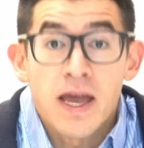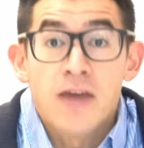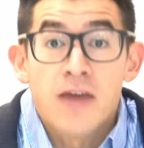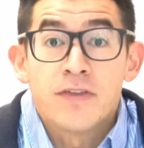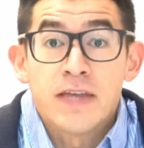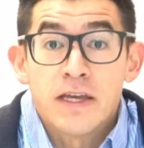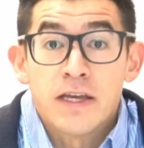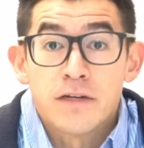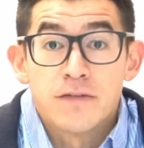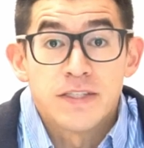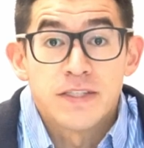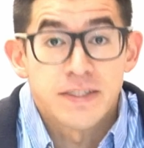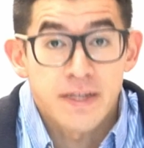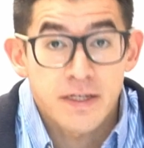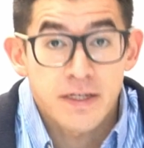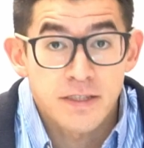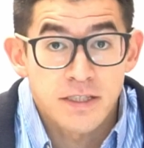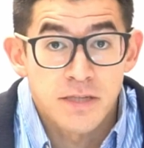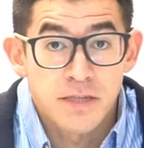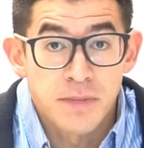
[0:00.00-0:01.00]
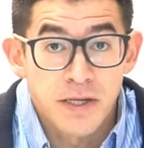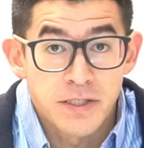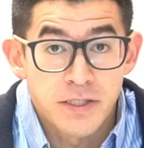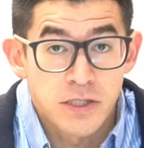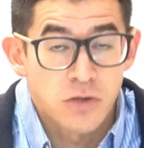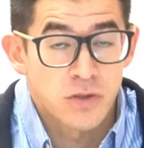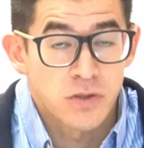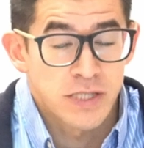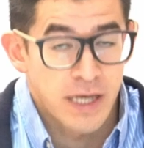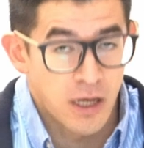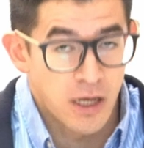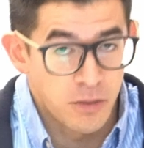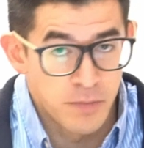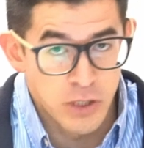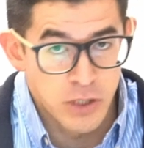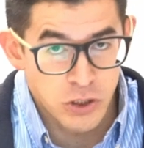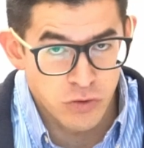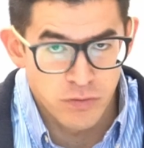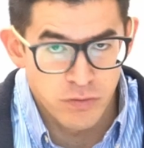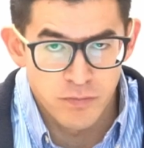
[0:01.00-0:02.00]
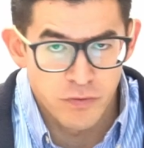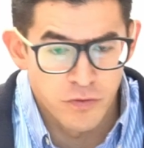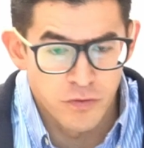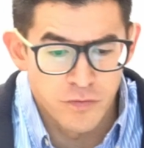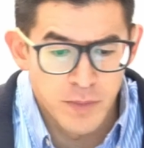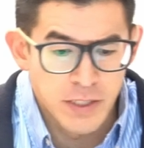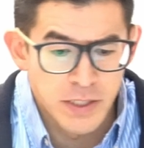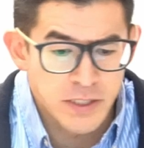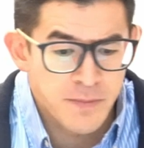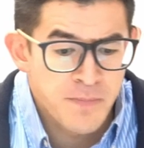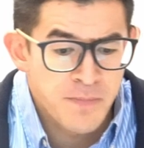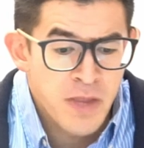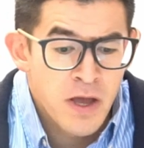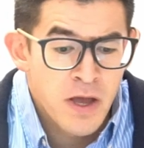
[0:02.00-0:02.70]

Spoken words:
at the end of the second semester to help measure improvement.